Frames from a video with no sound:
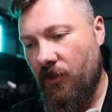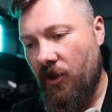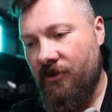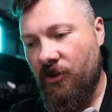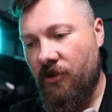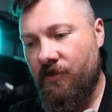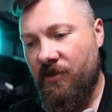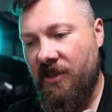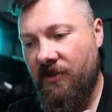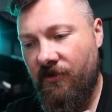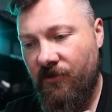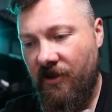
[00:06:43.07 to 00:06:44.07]
I don't
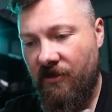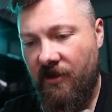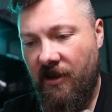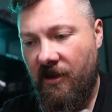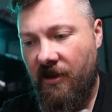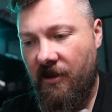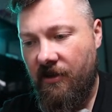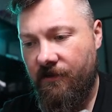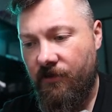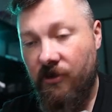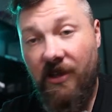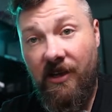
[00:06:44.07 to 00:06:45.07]
believe there are
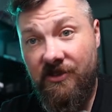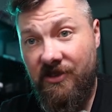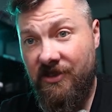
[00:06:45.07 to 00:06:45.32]
full arts.